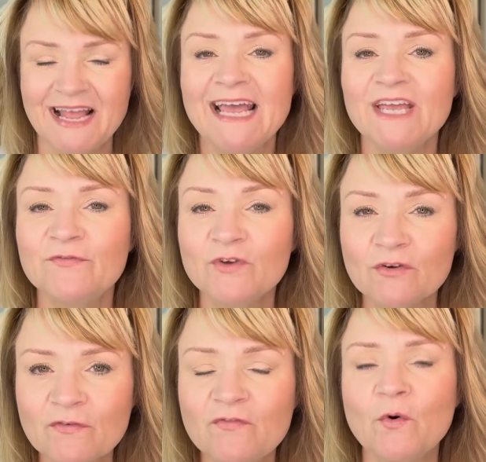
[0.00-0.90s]
If you're
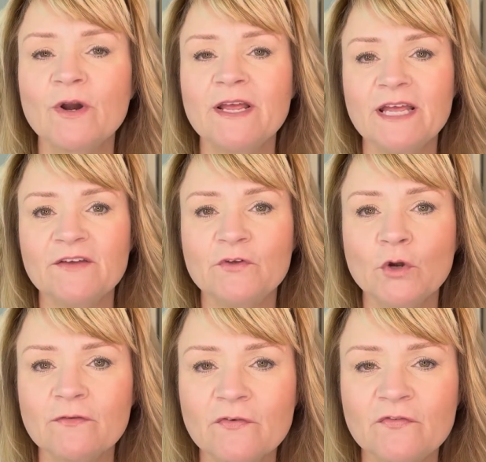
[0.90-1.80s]
over 40, if
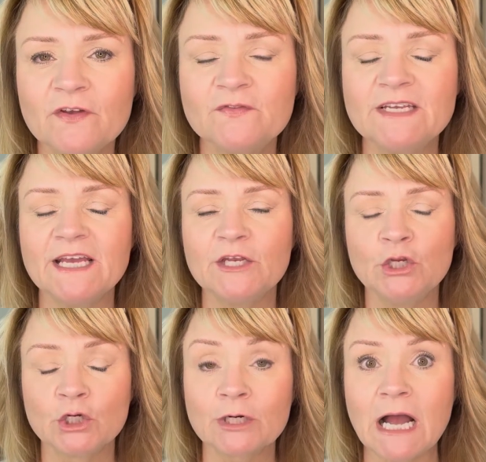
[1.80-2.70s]
you're over 50 and
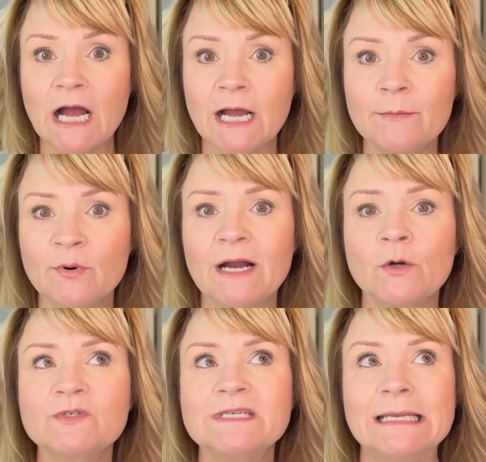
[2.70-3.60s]
your
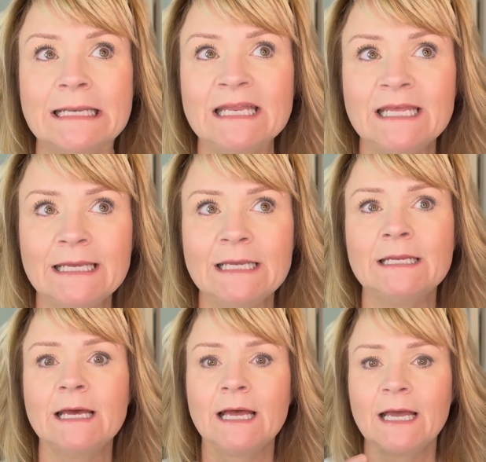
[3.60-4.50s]
eyebrows
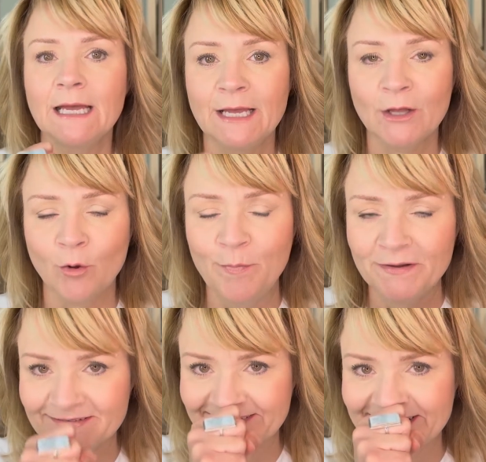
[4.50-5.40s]
need help,
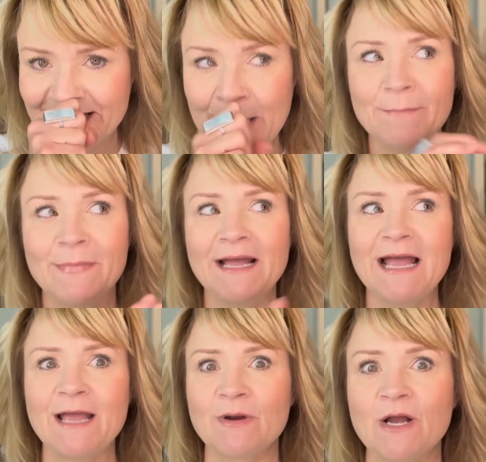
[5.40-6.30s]
my
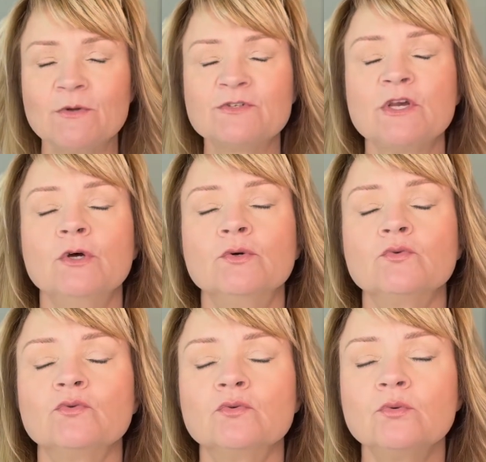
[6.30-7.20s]
eyebrows
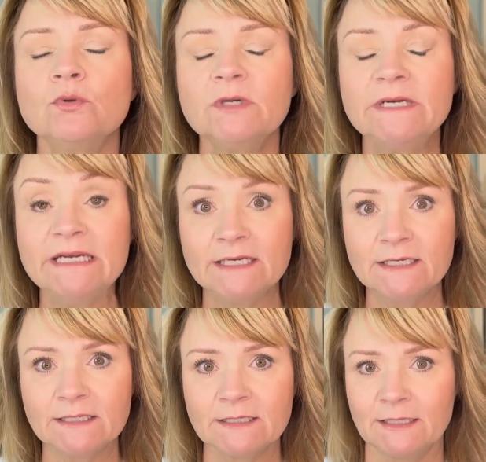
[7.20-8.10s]

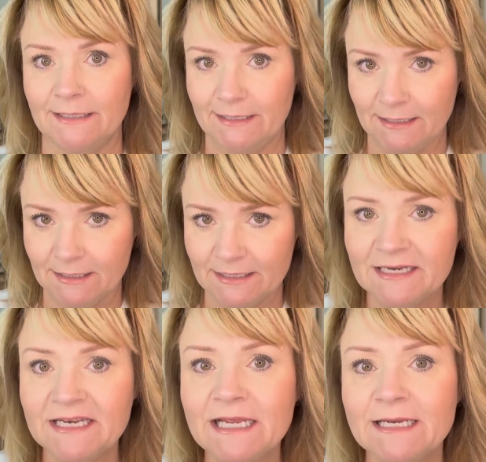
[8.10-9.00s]
really
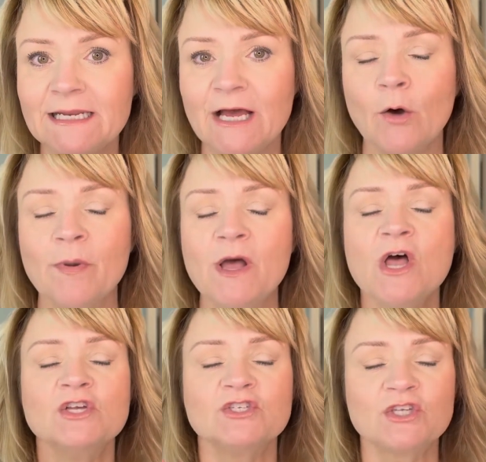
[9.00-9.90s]
needed help.
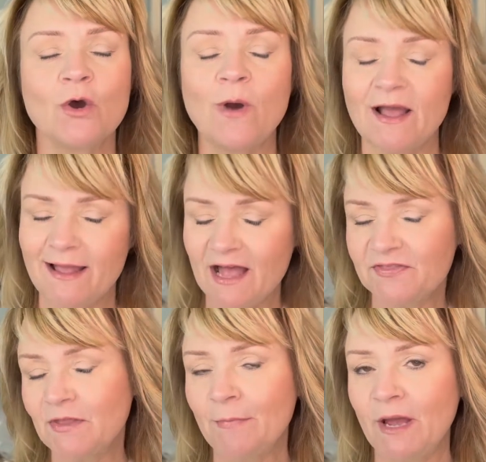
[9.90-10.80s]
So I
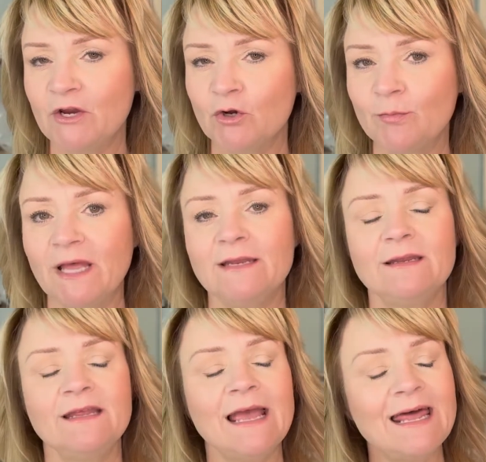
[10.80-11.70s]
got them
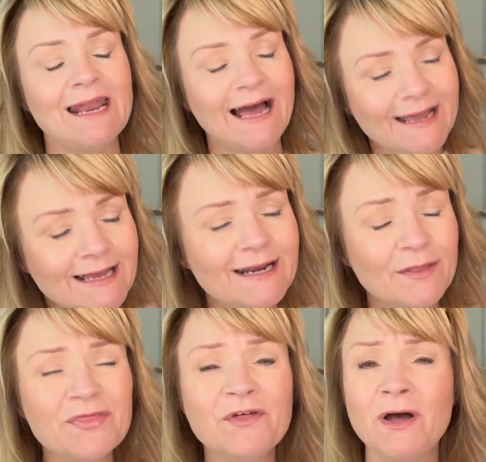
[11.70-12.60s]
microbladed, and I kind
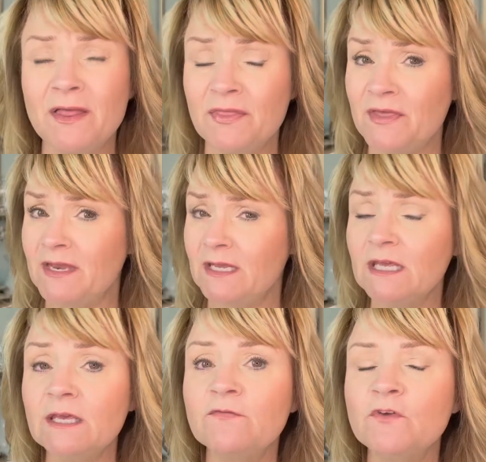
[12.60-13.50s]
of thought that
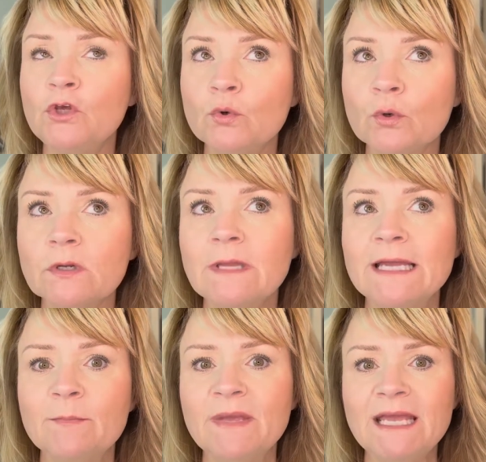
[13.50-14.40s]
if you're
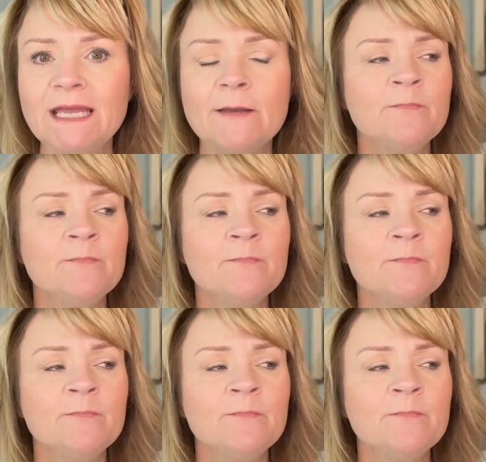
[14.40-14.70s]
like me,